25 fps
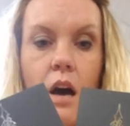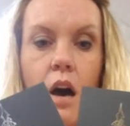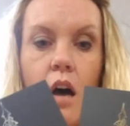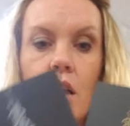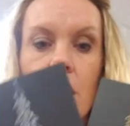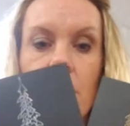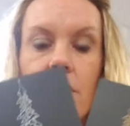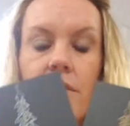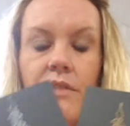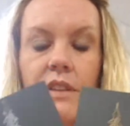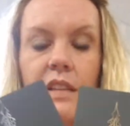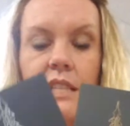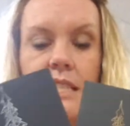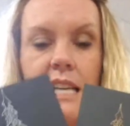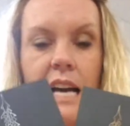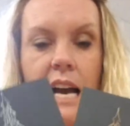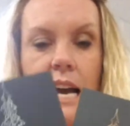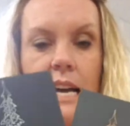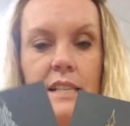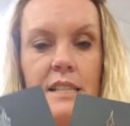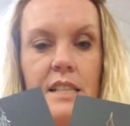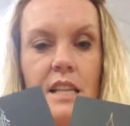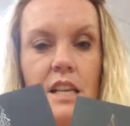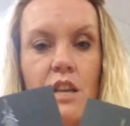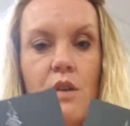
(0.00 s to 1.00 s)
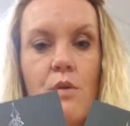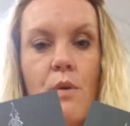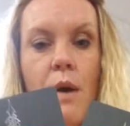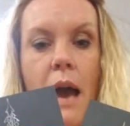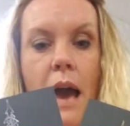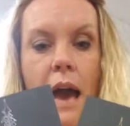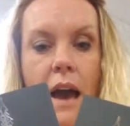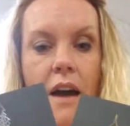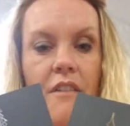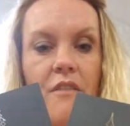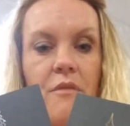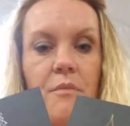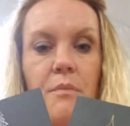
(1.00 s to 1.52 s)
all of the dies that you
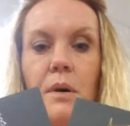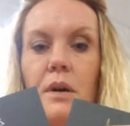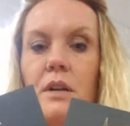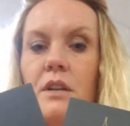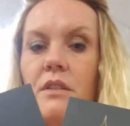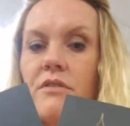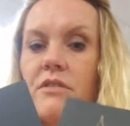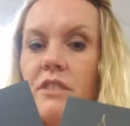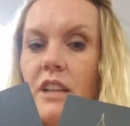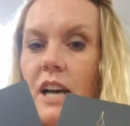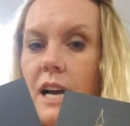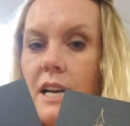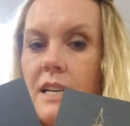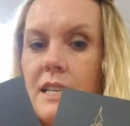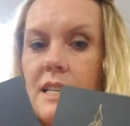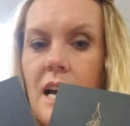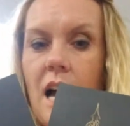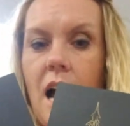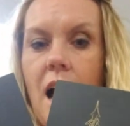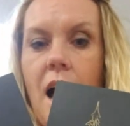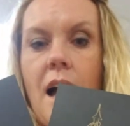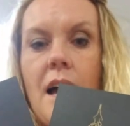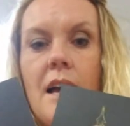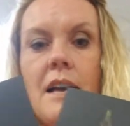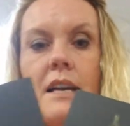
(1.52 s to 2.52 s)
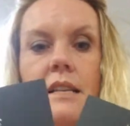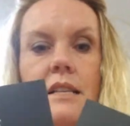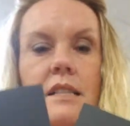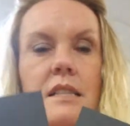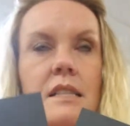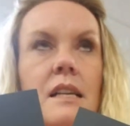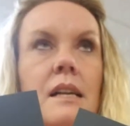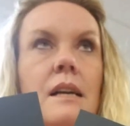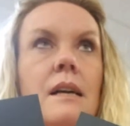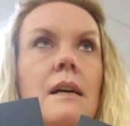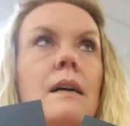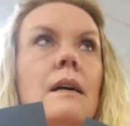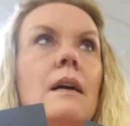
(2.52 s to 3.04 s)
have, butterfly dies,
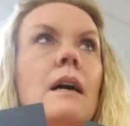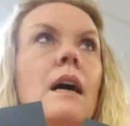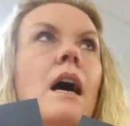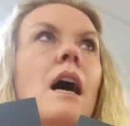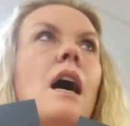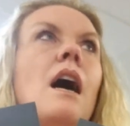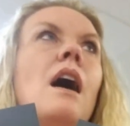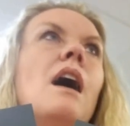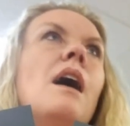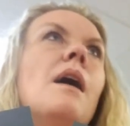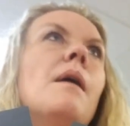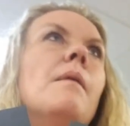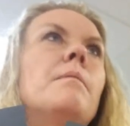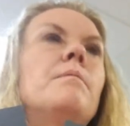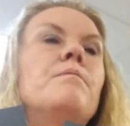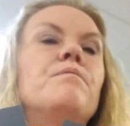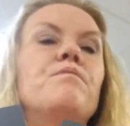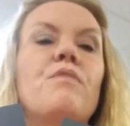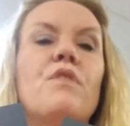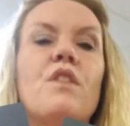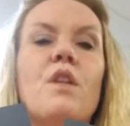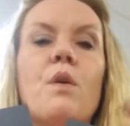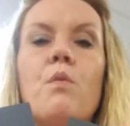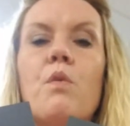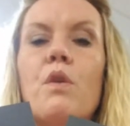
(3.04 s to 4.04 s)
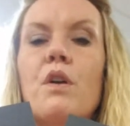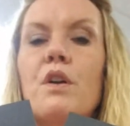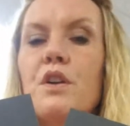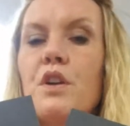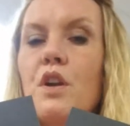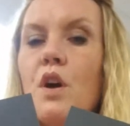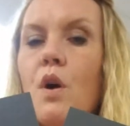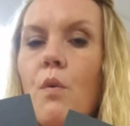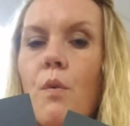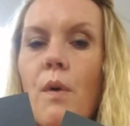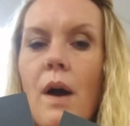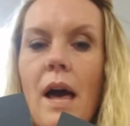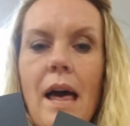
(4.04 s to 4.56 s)
um, the word
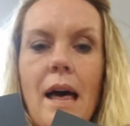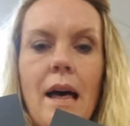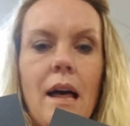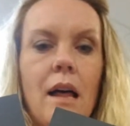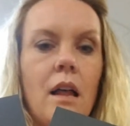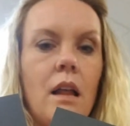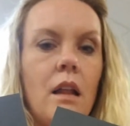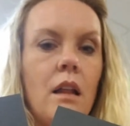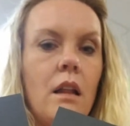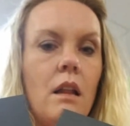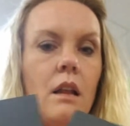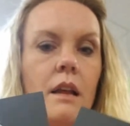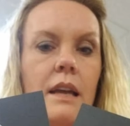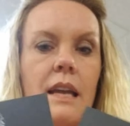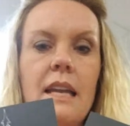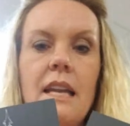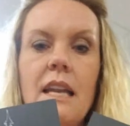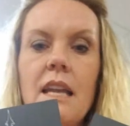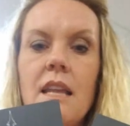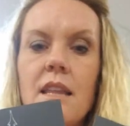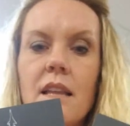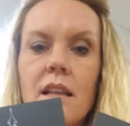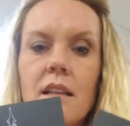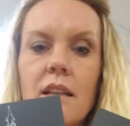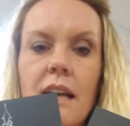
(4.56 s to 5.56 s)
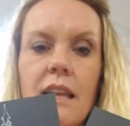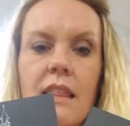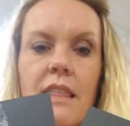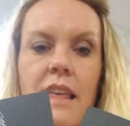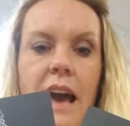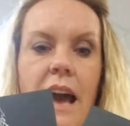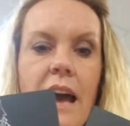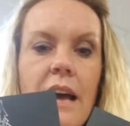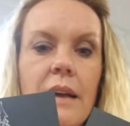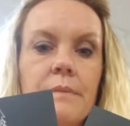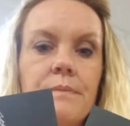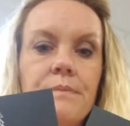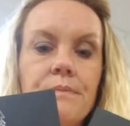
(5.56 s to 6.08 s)
Noel, anything like
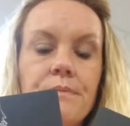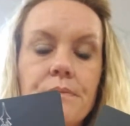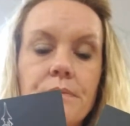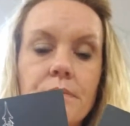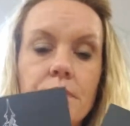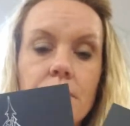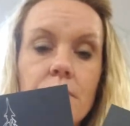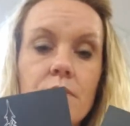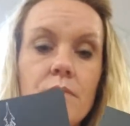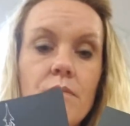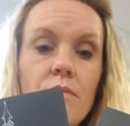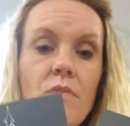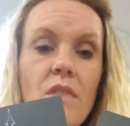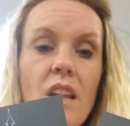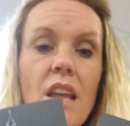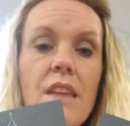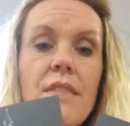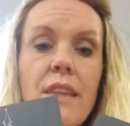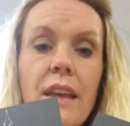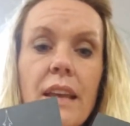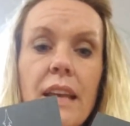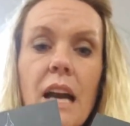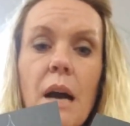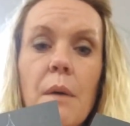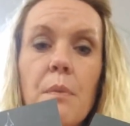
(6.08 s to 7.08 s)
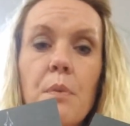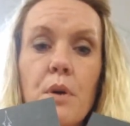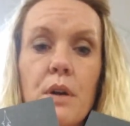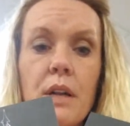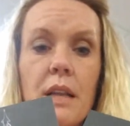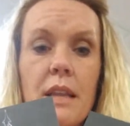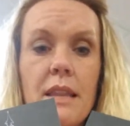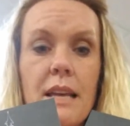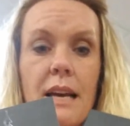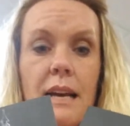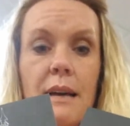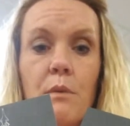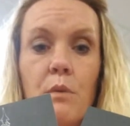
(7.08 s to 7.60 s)
that. Think how pretty
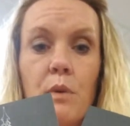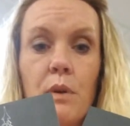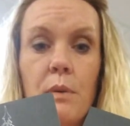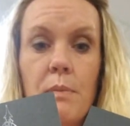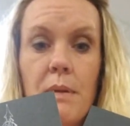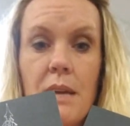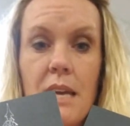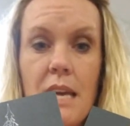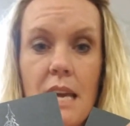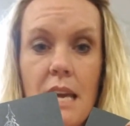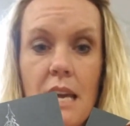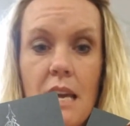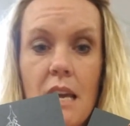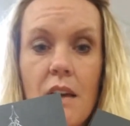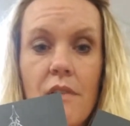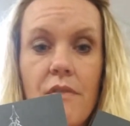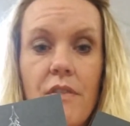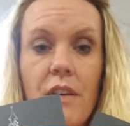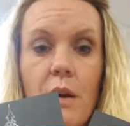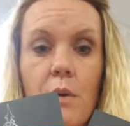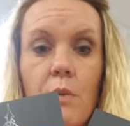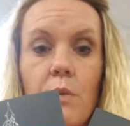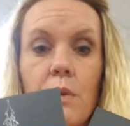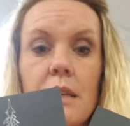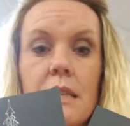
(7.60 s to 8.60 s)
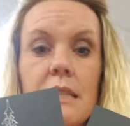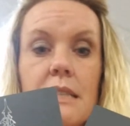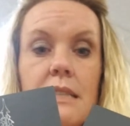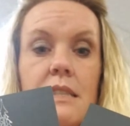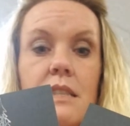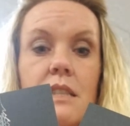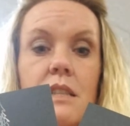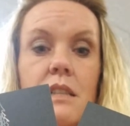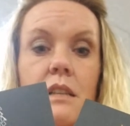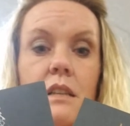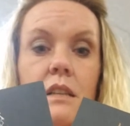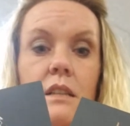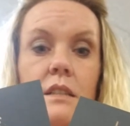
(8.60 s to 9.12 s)
that would be if it was
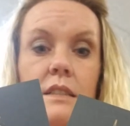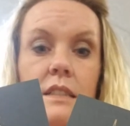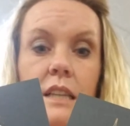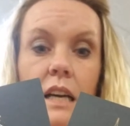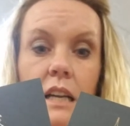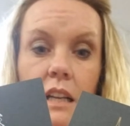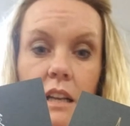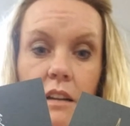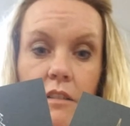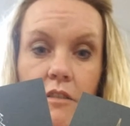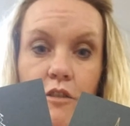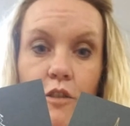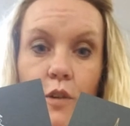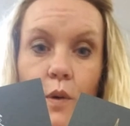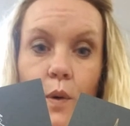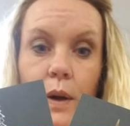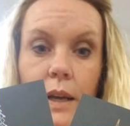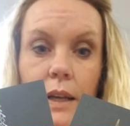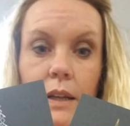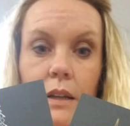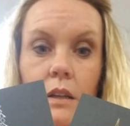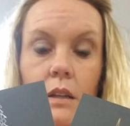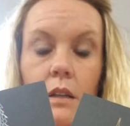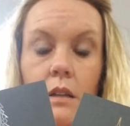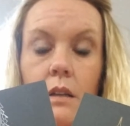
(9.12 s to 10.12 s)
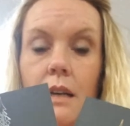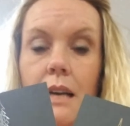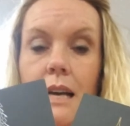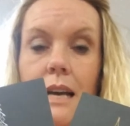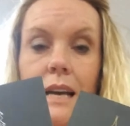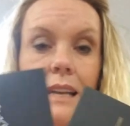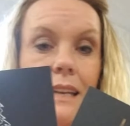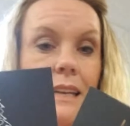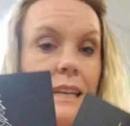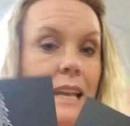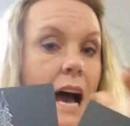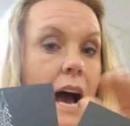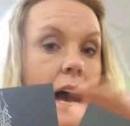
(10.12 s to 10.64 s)
done in foil,
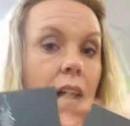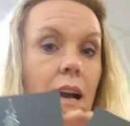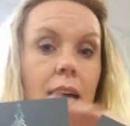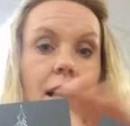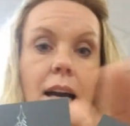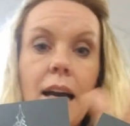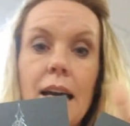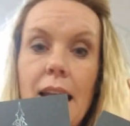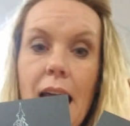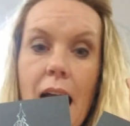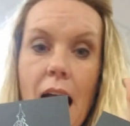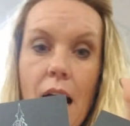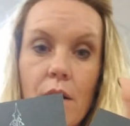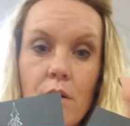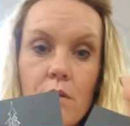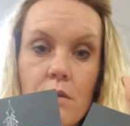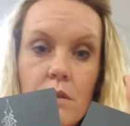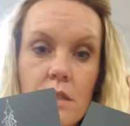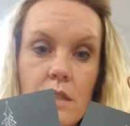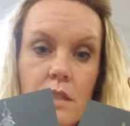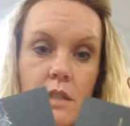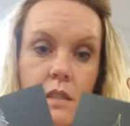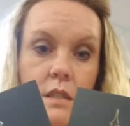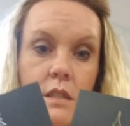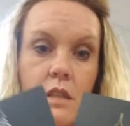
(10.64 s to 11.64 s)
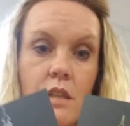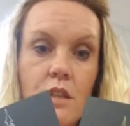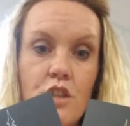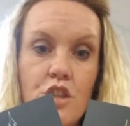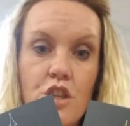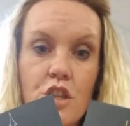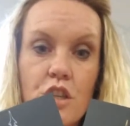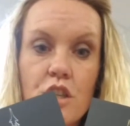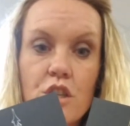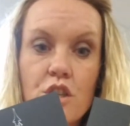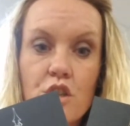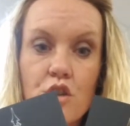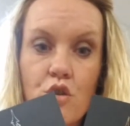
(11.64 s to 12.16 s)
not cut out,
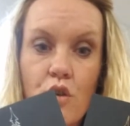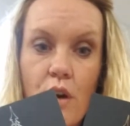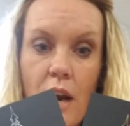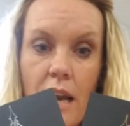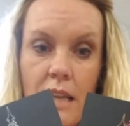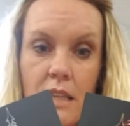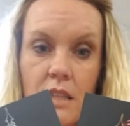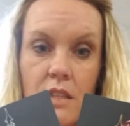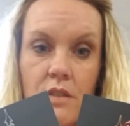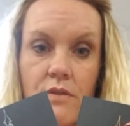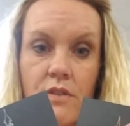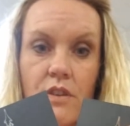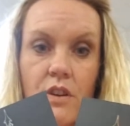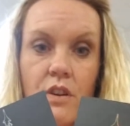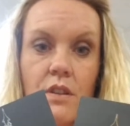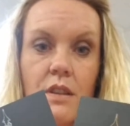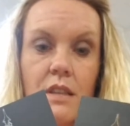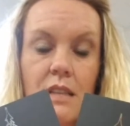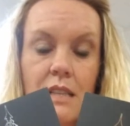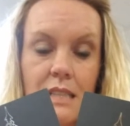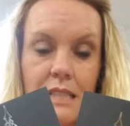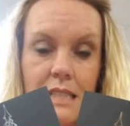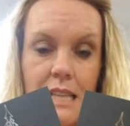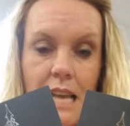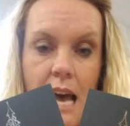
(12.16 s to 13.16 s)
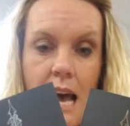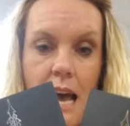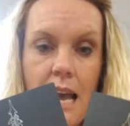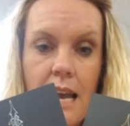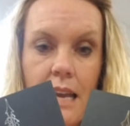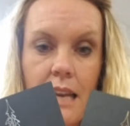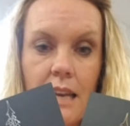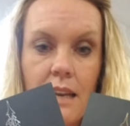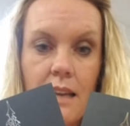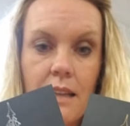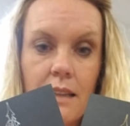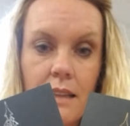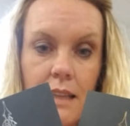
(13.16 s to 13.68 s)
just transferred the
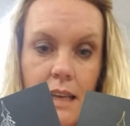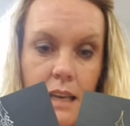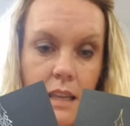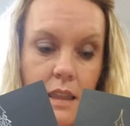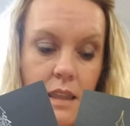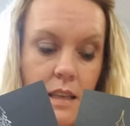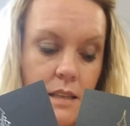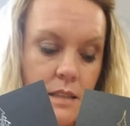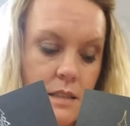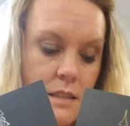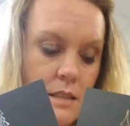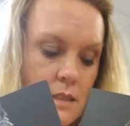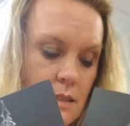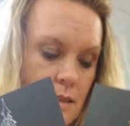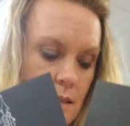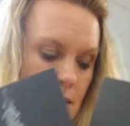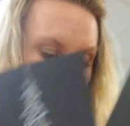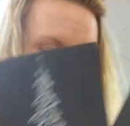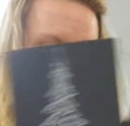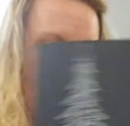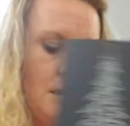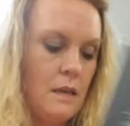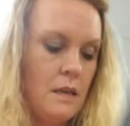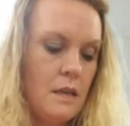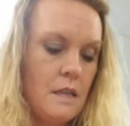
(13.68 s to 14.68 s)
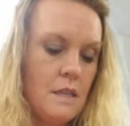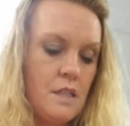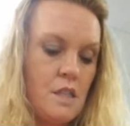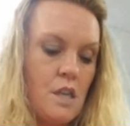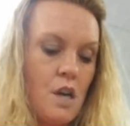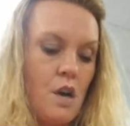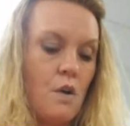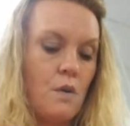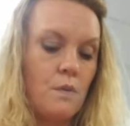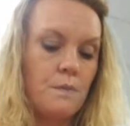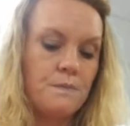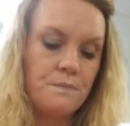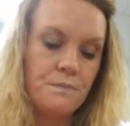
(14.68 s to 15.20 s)
design like this. So